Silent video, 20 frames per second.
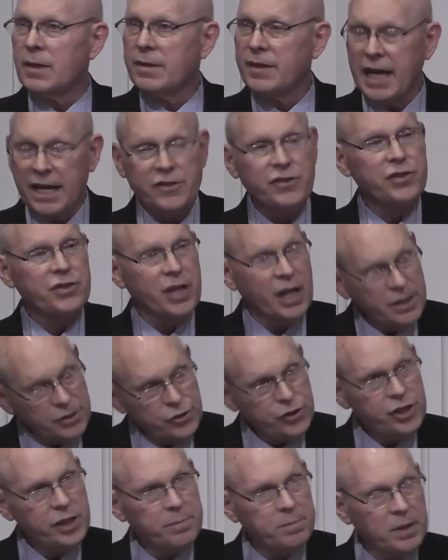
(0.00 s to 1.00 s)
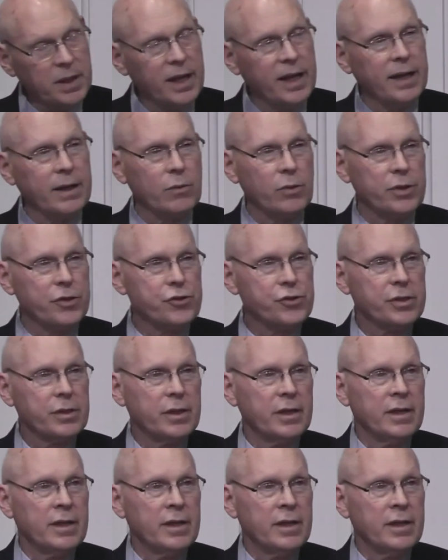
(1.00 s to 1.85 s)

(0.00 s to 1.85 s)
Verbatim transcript: That's sonship language.